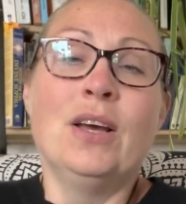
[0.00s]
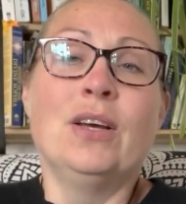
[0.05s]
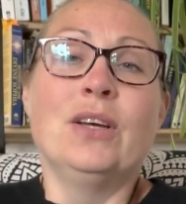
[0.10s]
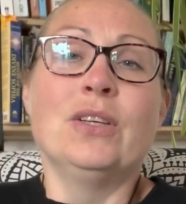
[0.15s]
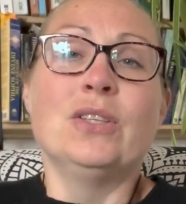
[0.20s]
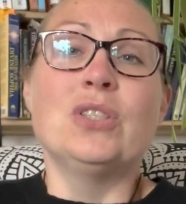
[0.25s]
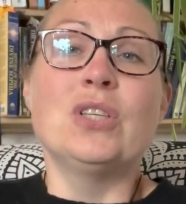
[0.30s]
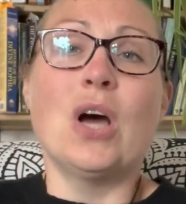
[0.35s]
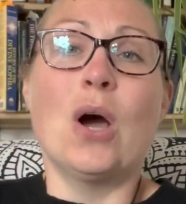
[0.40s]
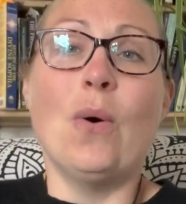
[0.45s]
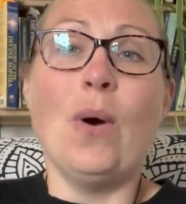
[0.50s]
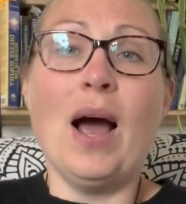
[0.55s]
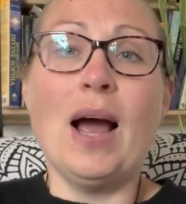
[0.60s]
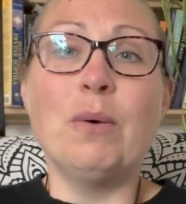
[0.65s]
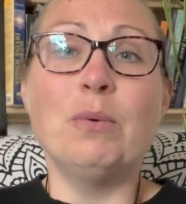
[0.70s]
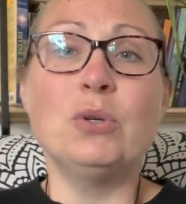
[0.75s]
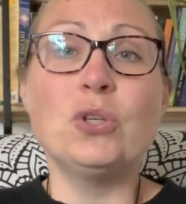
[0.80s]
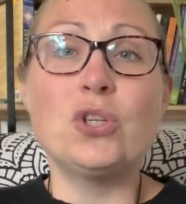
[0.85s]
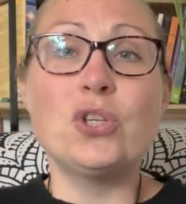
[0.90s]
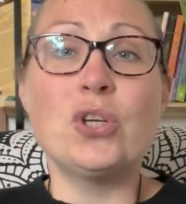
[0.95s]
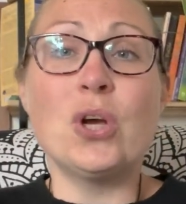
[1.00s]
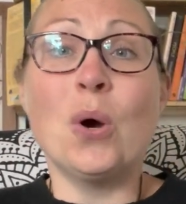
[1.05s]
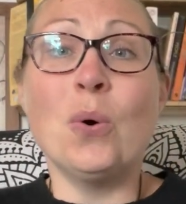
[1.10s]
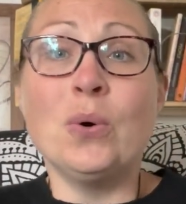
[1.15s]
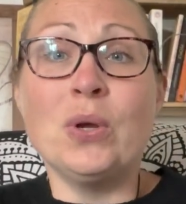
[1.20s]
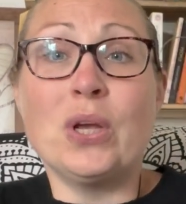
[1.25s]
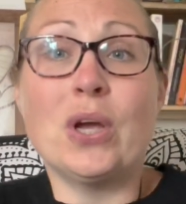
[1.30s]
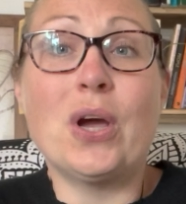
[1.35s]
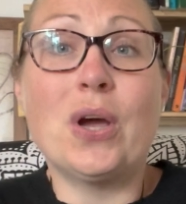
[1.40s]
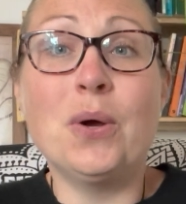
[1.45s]
So I will show
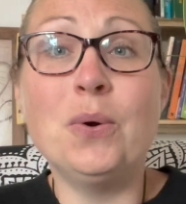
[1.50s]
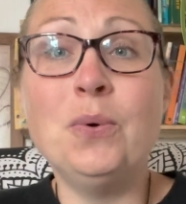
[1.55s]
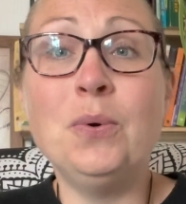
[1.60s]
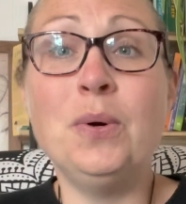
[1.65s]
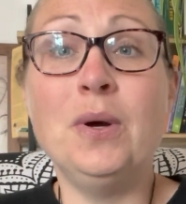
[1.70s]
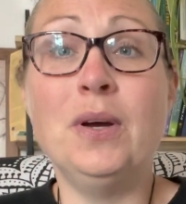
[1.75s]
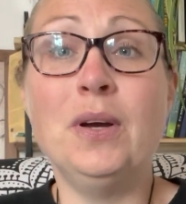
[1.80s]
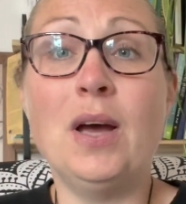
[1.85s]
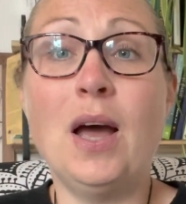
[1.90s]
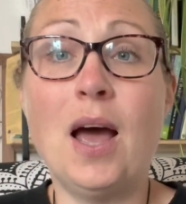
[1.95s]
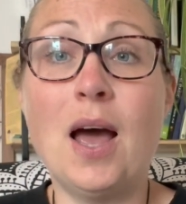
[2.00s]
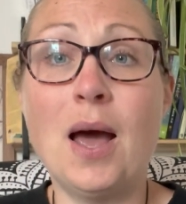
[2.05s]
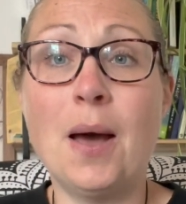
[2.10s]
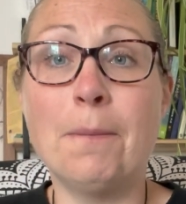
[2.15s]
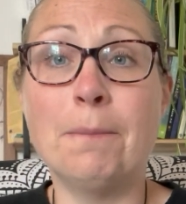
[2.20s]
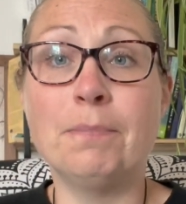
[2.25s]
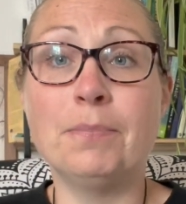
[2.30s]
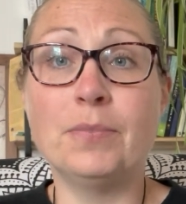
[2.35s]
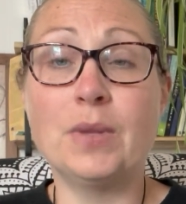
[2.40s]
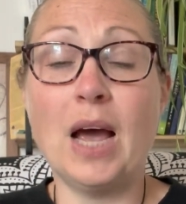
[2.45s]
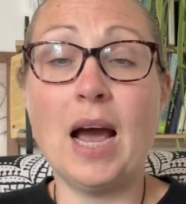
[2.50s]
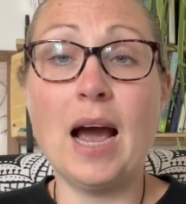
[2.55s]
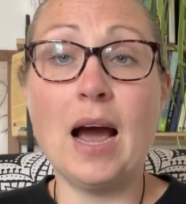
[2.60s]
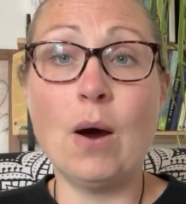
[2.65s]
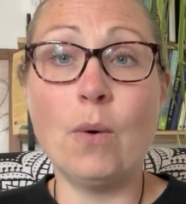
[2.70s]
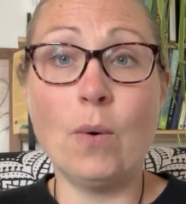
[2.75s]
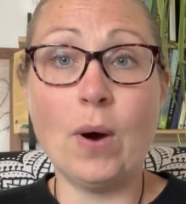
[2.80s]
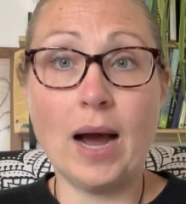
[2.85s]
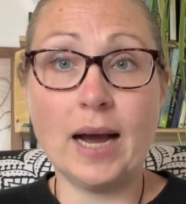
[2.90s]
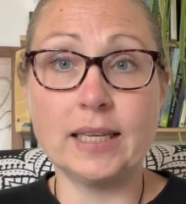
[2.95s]
you
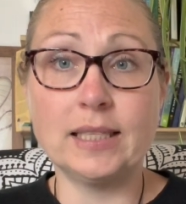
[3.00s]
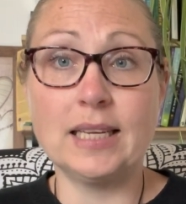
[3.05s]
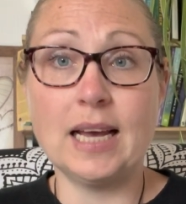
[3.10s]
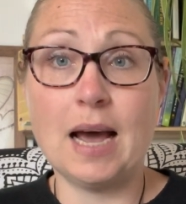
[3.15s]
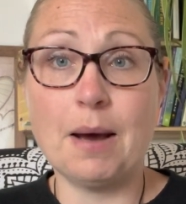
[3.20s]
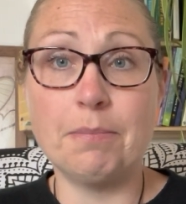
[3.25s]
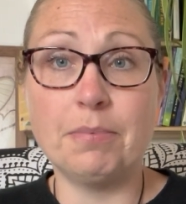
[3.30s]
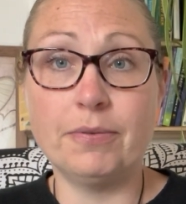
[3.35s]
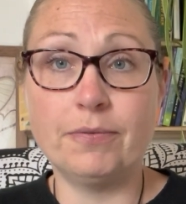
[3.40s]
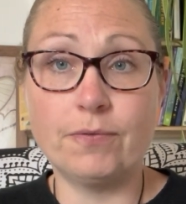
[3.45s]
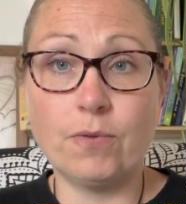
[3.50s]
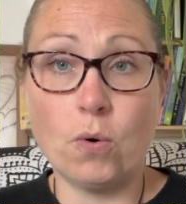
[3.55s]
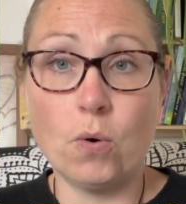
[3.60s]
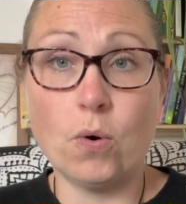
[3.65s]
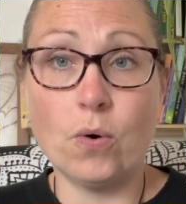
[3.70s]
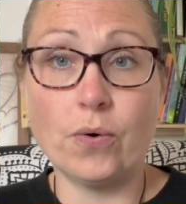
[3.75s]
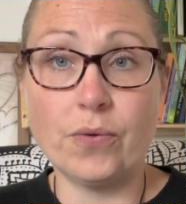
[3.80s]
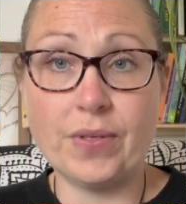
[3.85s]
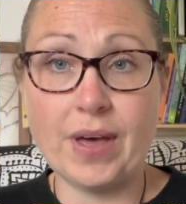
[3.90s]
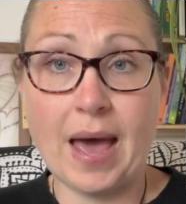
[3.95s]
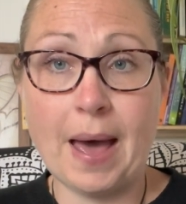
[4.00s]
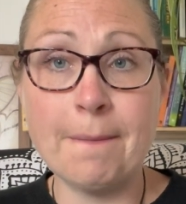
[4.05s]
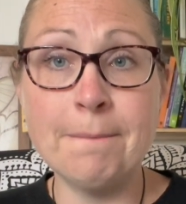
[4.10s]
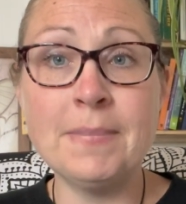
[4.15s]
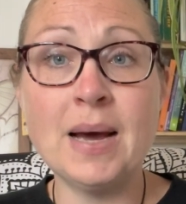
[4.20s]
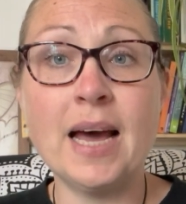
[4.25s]
how I tap for them,